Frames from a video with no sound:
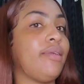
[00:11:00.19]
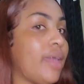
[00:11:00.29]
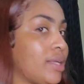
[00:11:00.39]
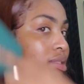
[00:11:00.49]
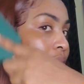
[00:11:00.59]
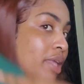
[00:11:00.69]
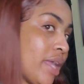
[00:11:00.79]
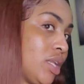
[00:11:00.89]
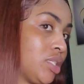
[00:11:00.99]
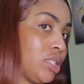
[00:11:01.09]
Yes, so me
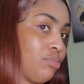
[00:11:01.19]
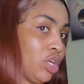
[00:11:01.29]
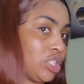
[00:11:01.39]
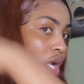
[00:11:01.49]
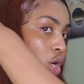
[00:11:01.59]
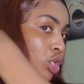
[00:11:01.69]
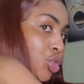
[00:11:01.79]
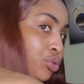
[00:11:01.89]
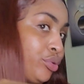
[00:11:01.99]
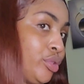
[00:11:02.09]
can just brush and go
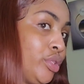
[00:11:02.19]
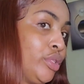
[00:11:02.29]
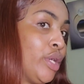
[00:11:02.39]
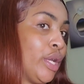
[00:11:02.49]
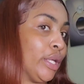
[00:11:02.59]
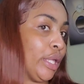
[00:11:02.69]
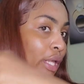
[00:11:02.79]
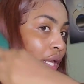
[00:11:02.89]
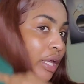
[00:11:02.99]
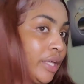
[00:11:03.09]
through.
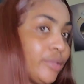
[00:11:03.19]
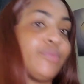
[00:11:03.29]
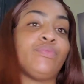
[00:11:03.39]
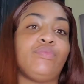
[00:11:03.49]
Yeah.